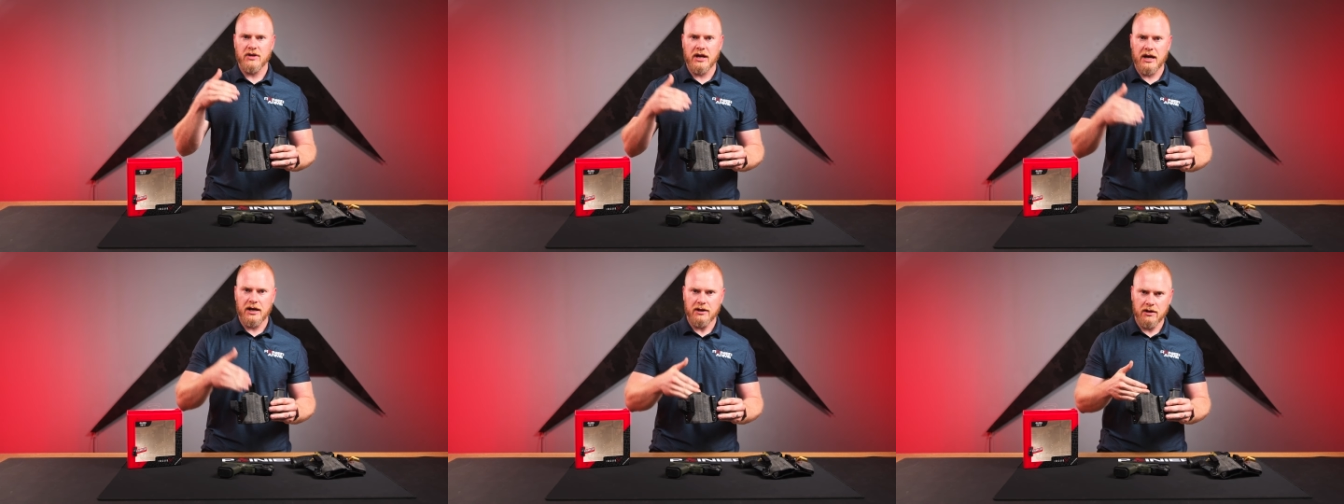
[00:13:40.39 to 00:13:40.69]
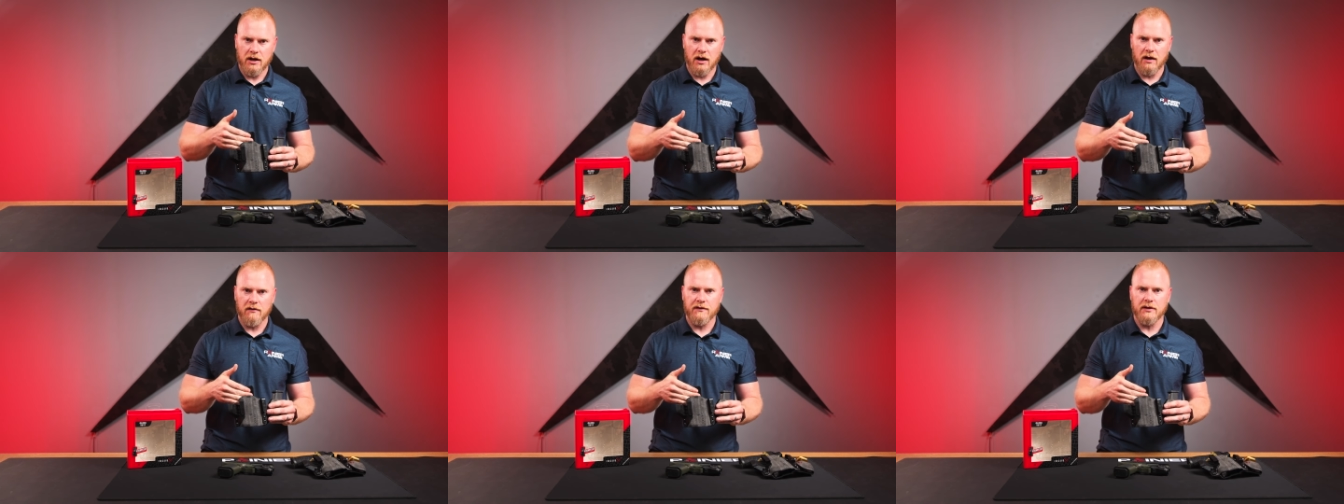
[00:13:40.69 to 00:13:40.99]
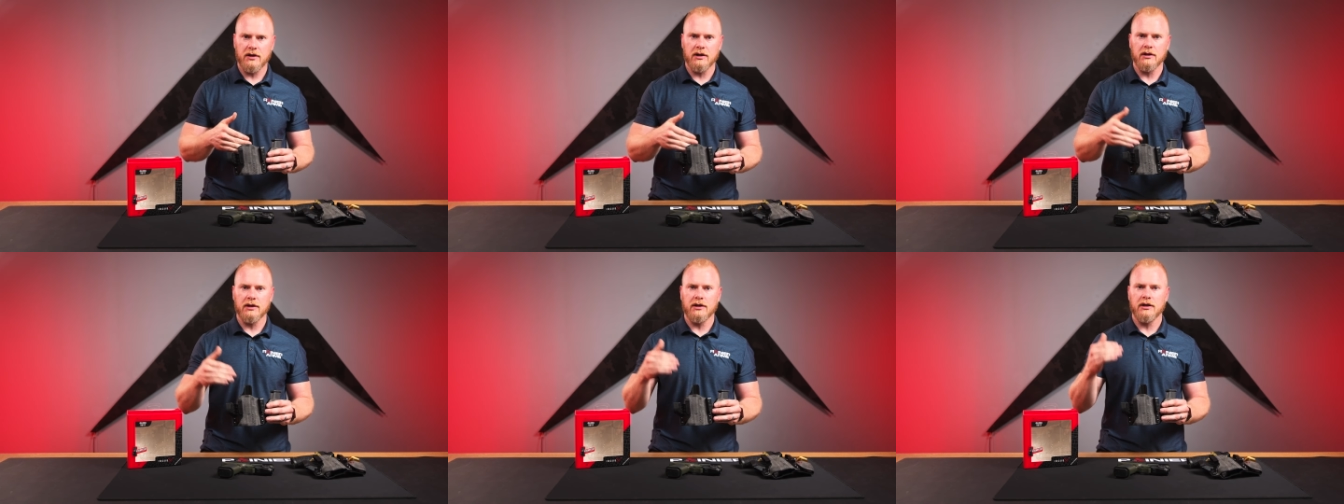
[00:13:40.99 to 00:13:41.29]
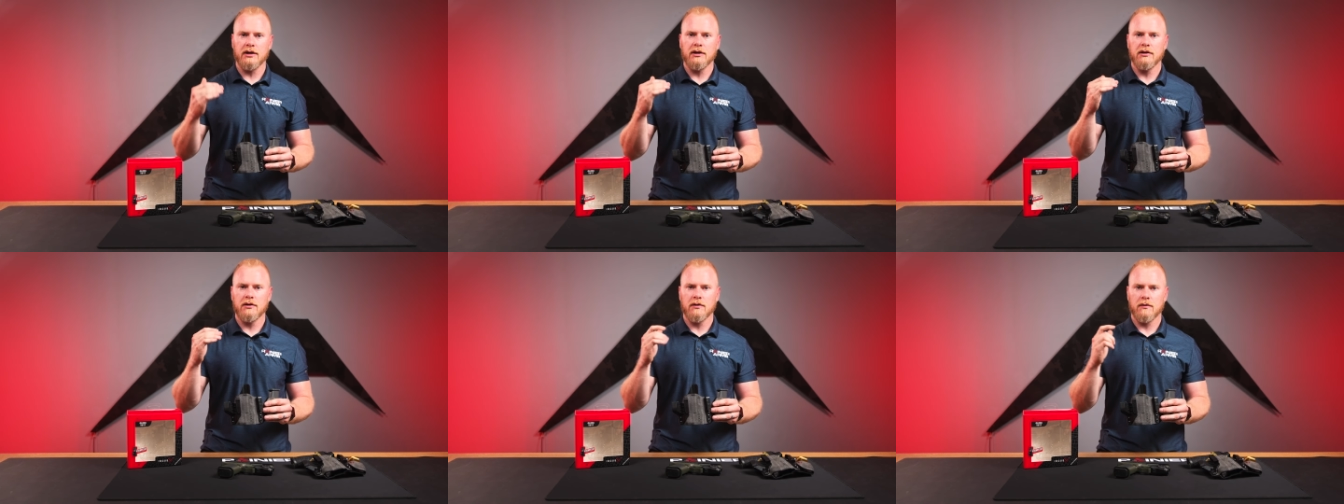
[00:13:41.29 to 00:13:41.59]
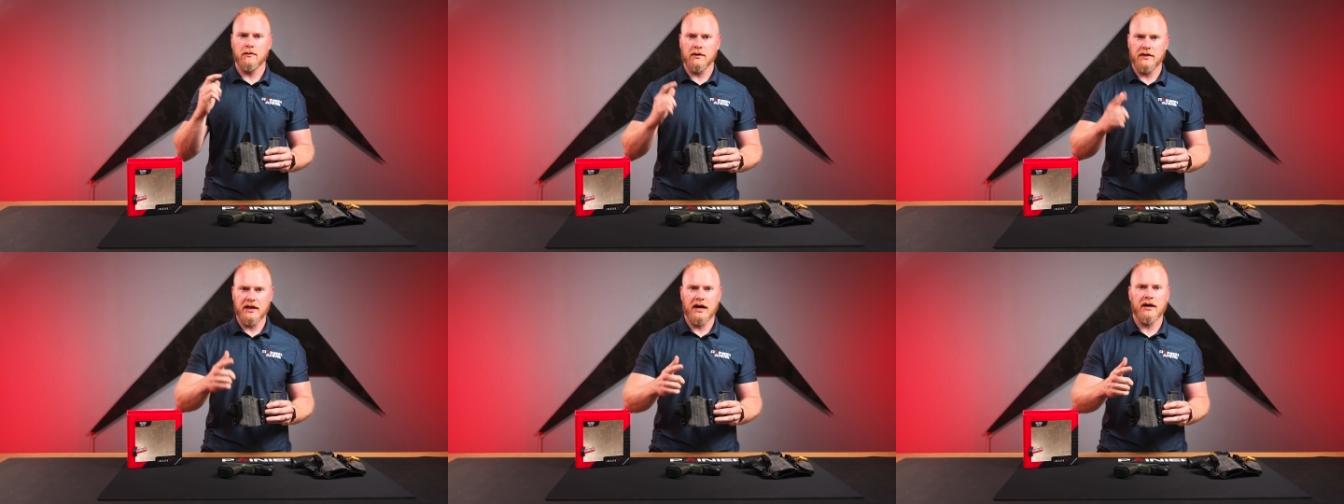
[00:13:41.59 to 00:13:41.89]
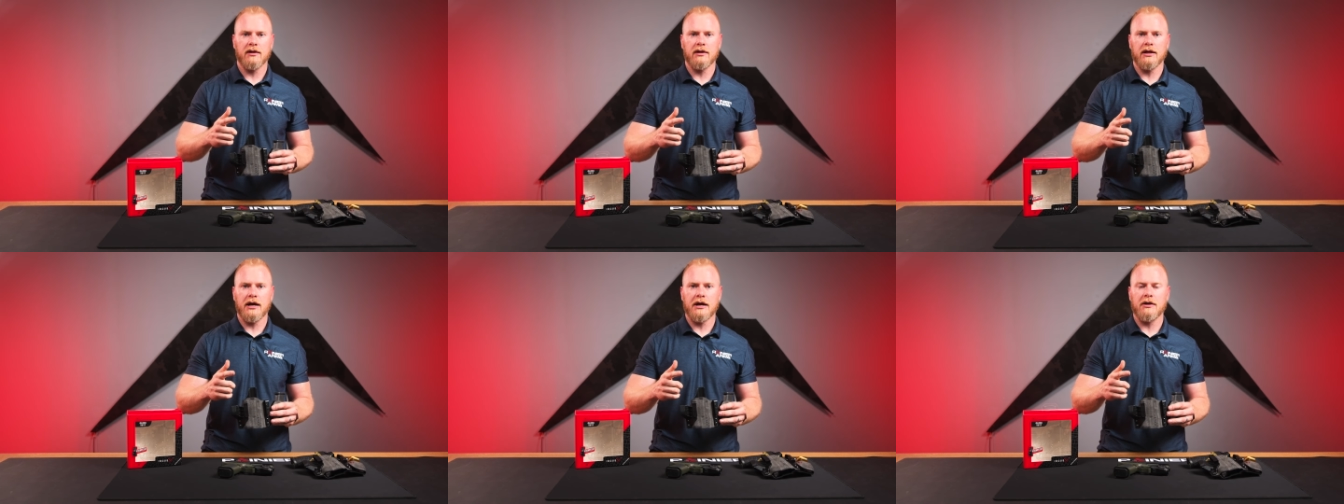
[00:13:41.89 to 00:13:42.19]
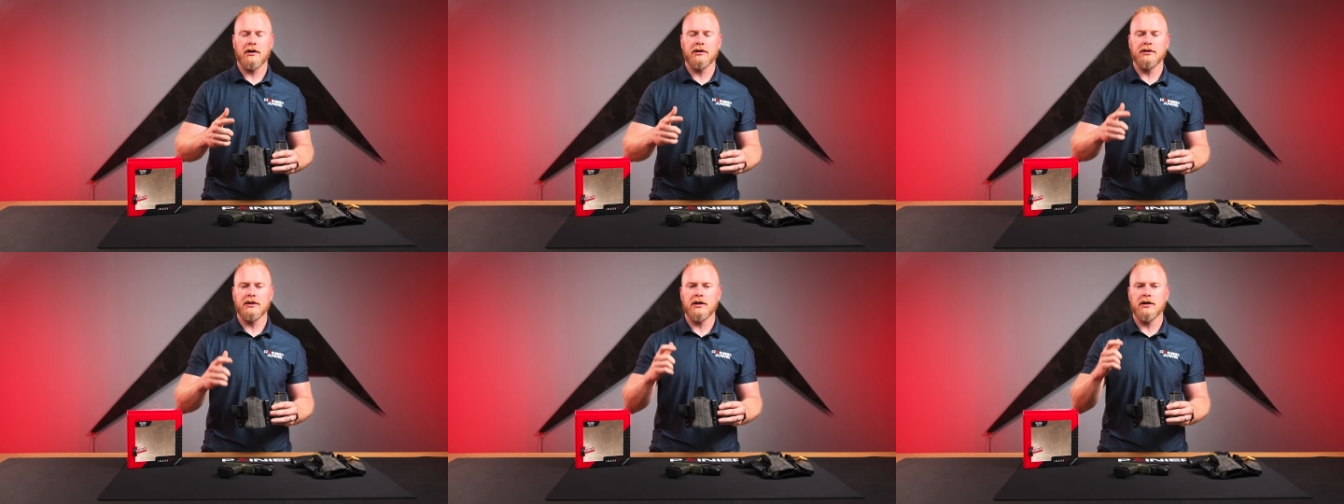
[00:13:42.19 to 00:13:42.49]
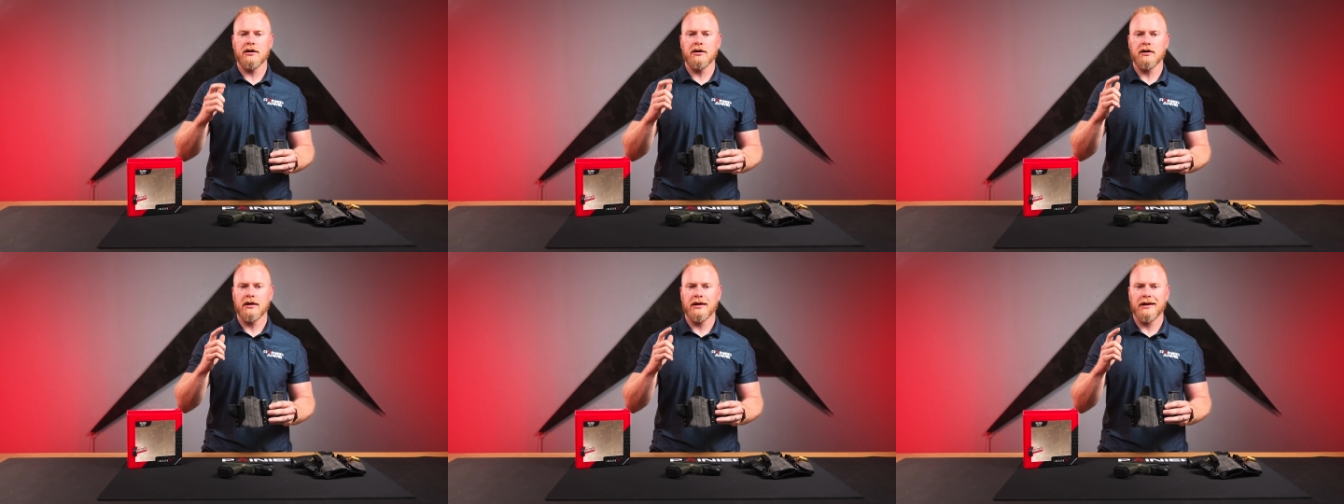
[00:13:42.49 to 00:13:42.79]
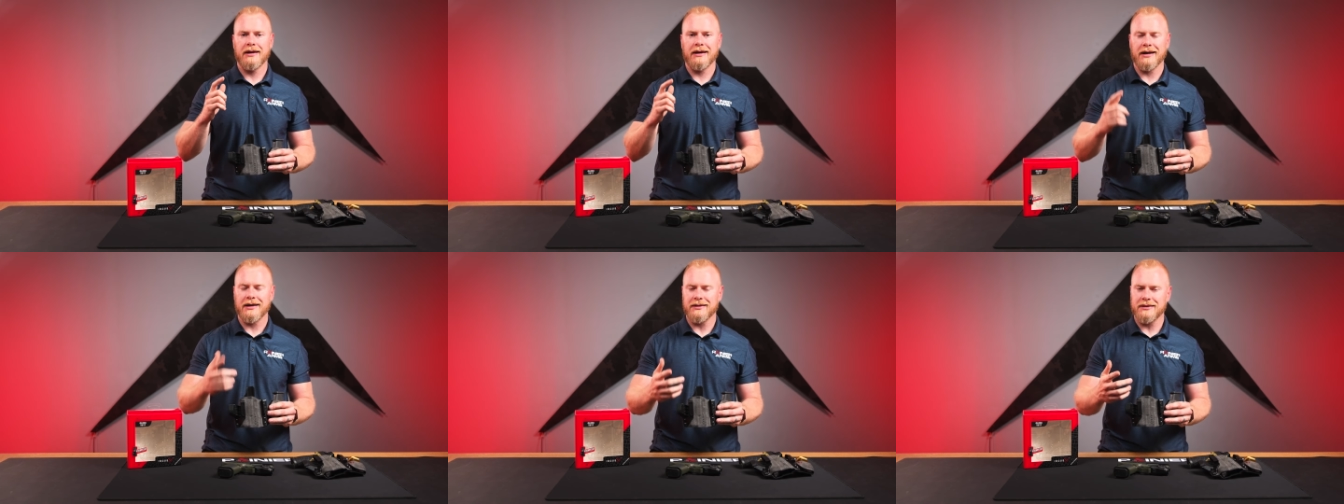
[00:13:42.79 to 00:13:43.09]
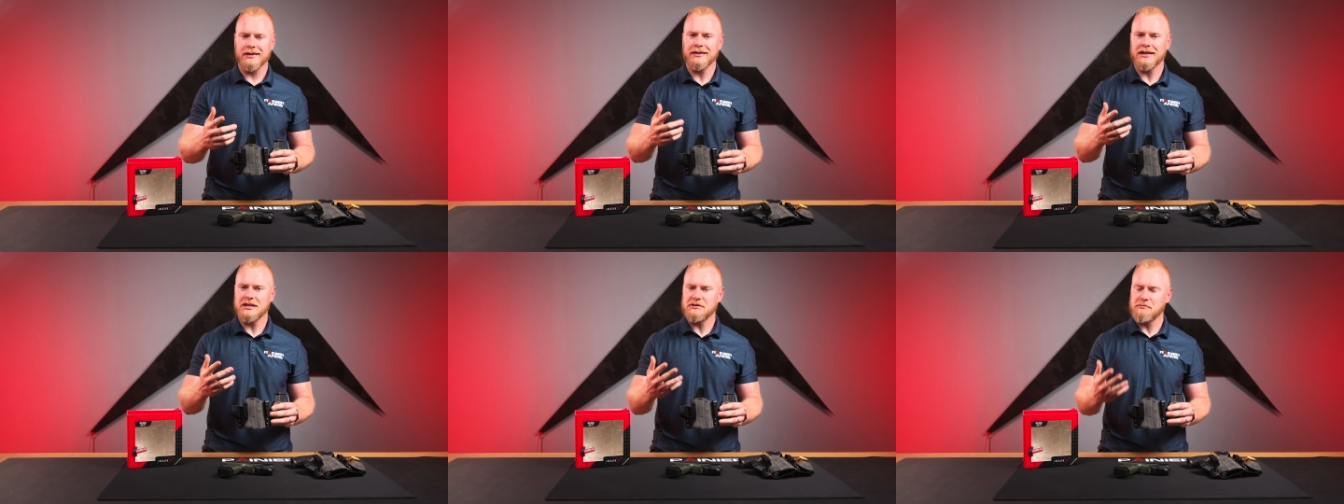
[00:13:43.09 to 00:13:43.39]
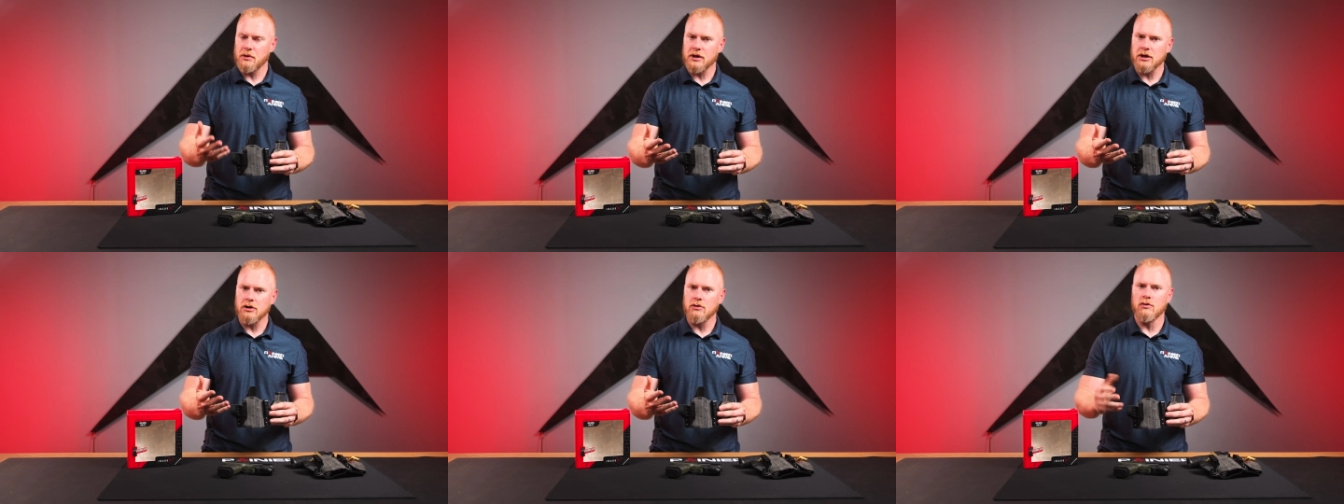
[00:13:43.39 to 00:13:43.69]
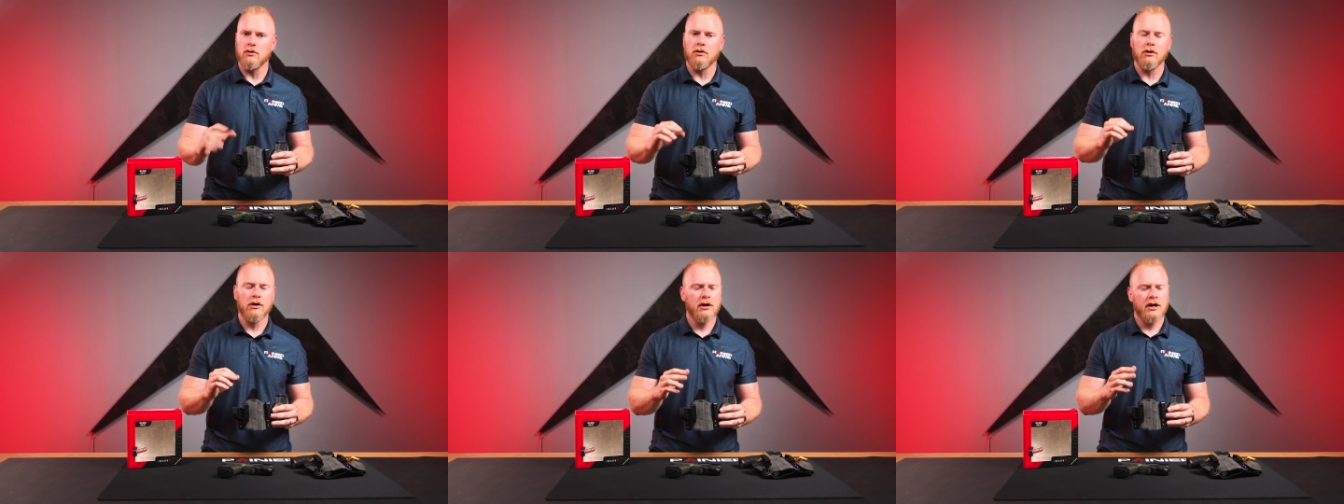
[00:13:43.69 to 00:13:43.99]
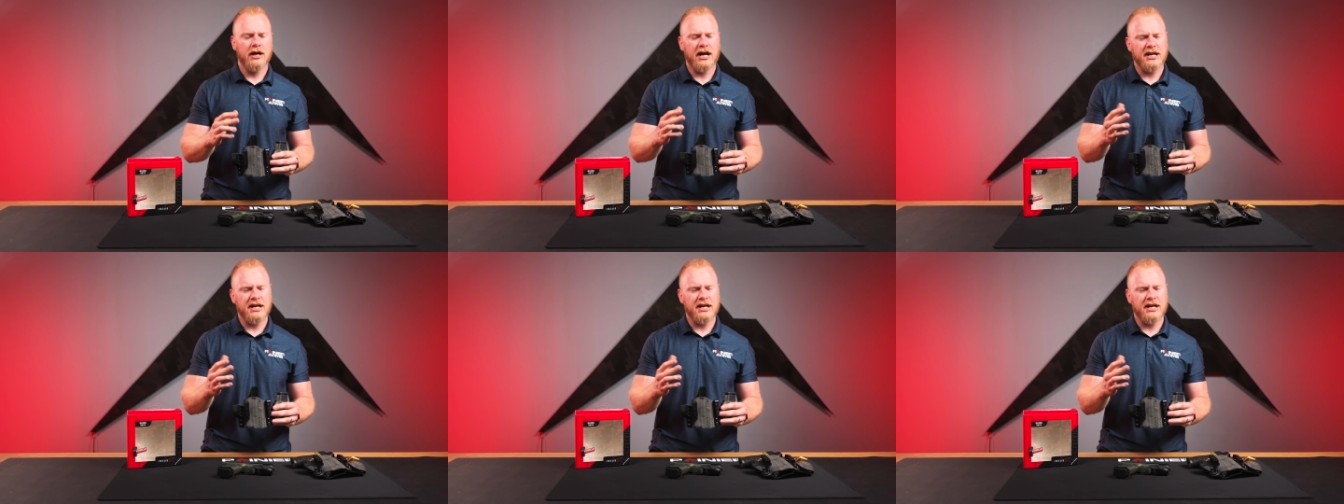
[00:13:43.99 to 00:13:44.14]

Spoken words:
and confidently without a light on there, and I think that's pretty cool.